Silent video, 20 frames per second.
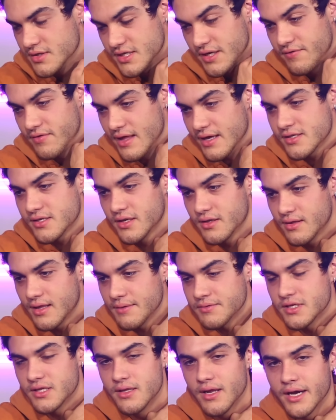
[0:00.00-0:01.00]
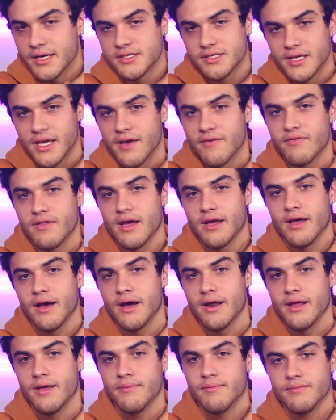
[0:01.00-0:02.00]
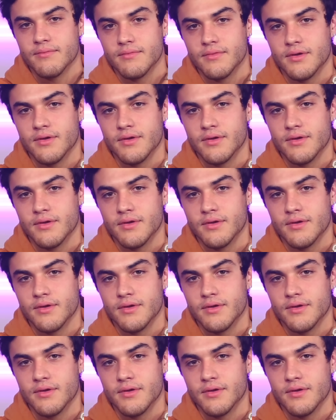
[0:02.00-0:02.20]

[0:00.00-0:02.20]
That's a, that's a, that was a nice gift I got him.